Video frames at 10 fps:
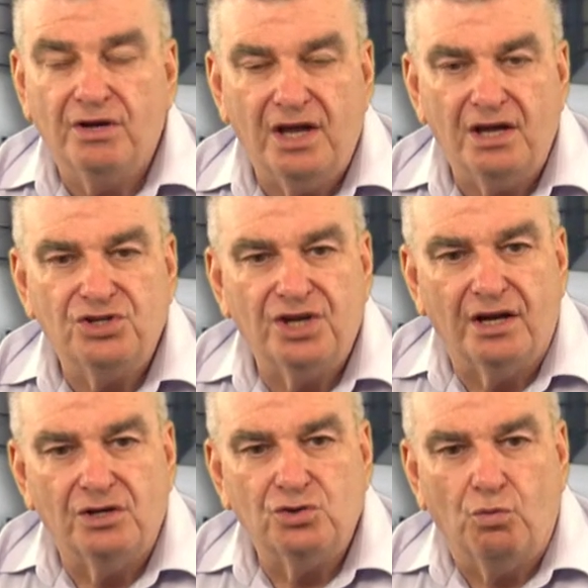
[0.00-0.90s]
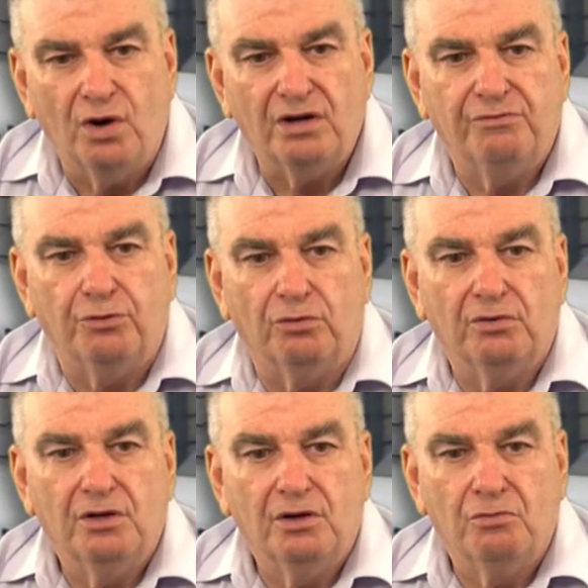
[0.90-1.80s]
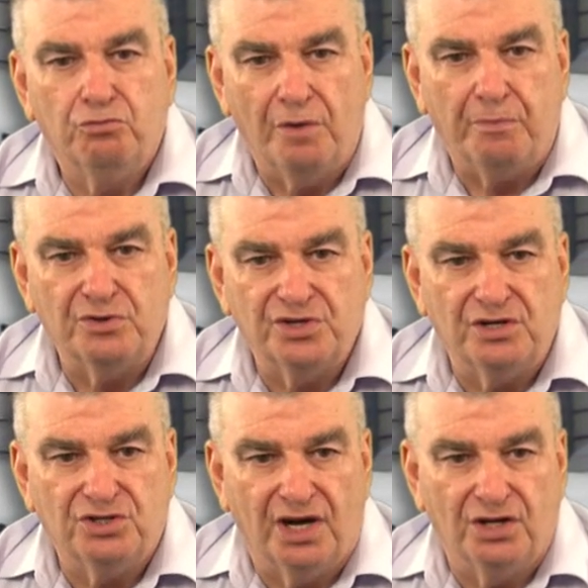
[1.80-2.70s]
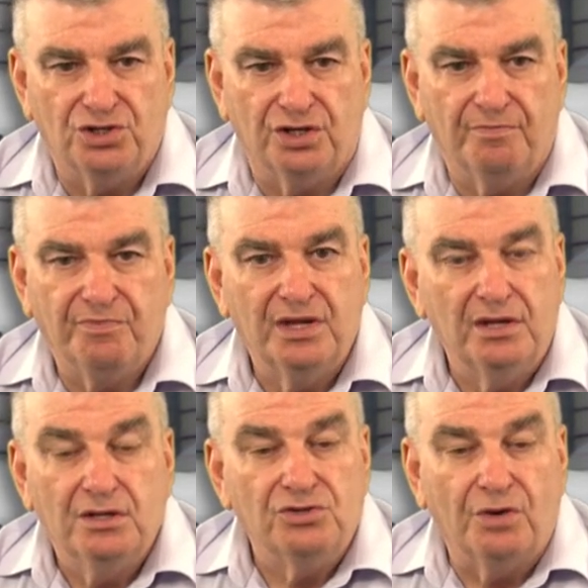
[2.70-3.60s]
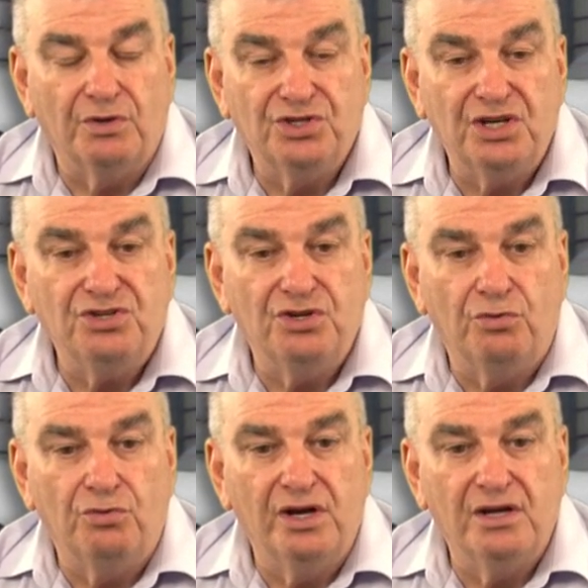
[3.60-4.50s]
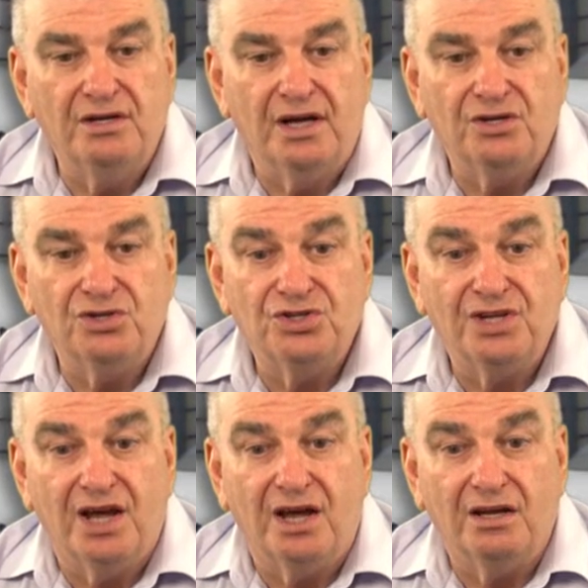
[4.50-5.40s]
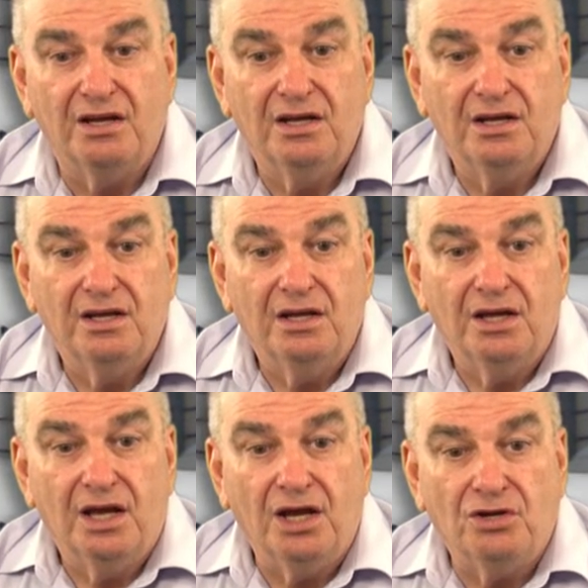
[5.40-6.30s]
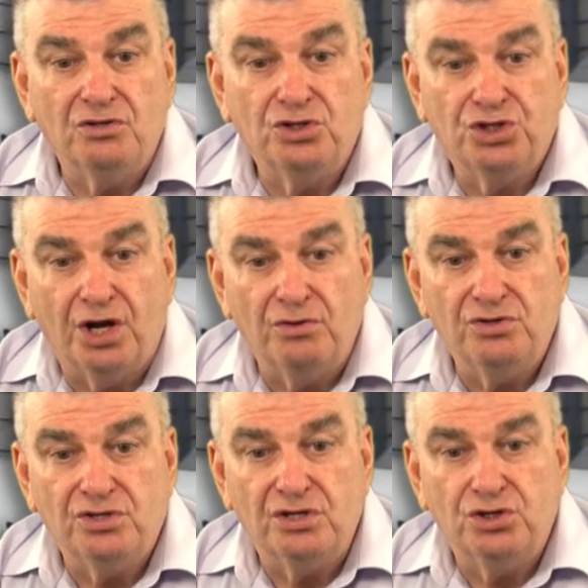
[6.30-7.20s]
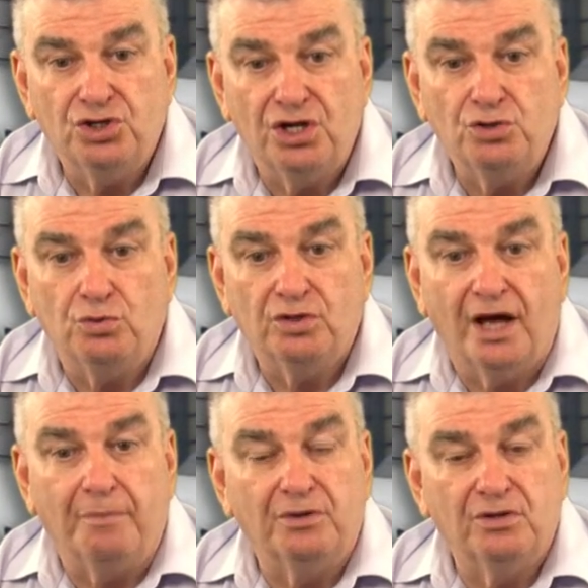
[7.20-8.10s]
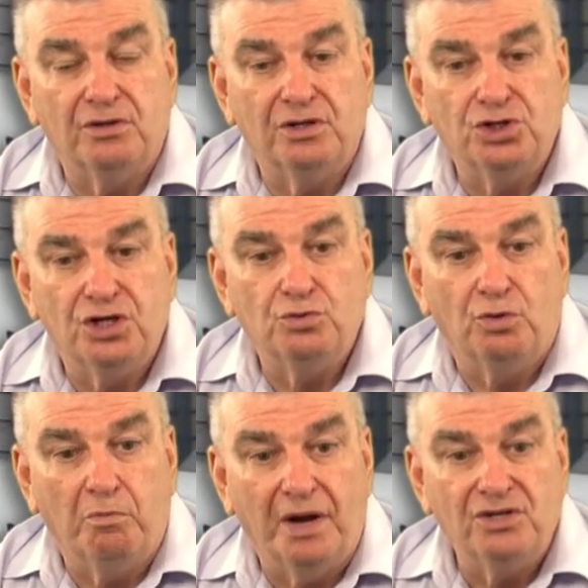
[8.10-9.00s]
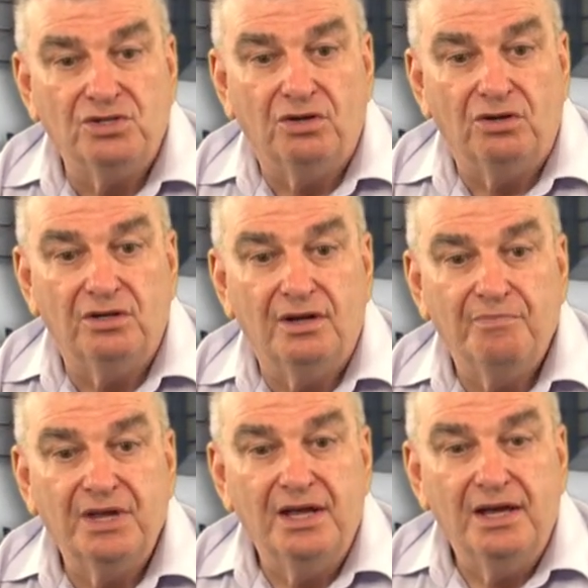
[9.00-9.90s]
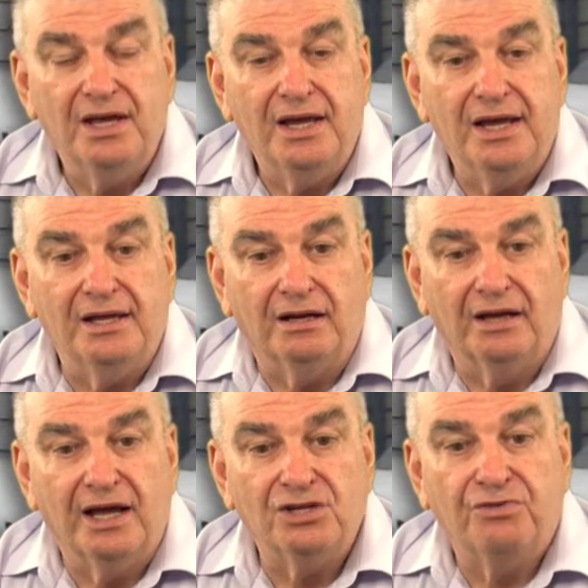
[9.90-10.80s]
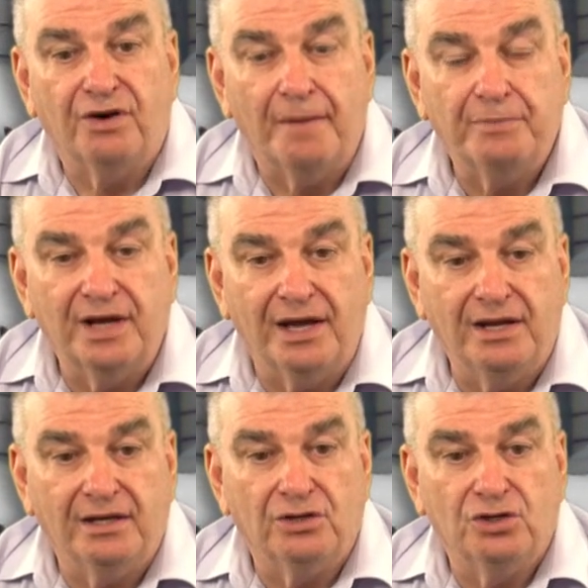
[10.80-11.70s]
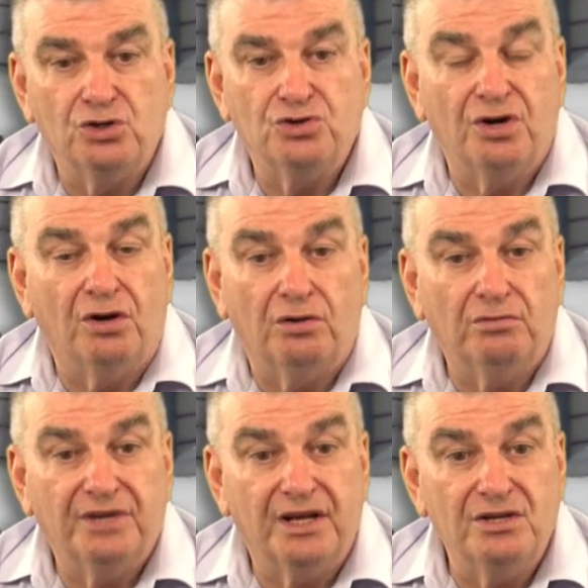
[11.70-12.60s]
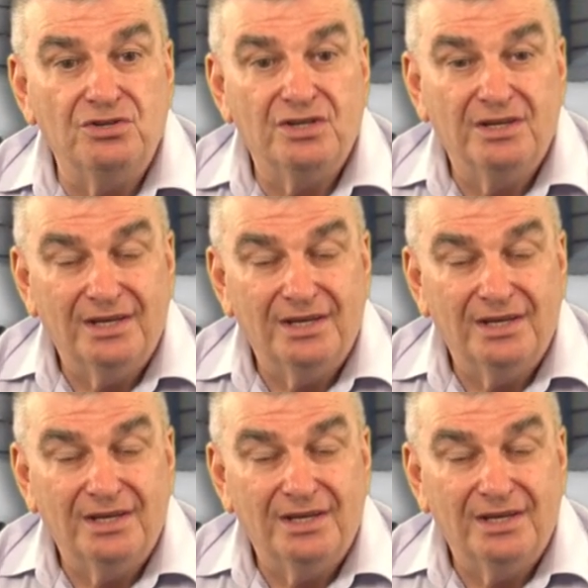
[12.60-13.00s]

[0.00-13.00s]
a Gantt chart is a wonderful representation. So it's easy to read and understand. It shows the schedule coupled to the schedule baseline. It allows for updating and control. That is,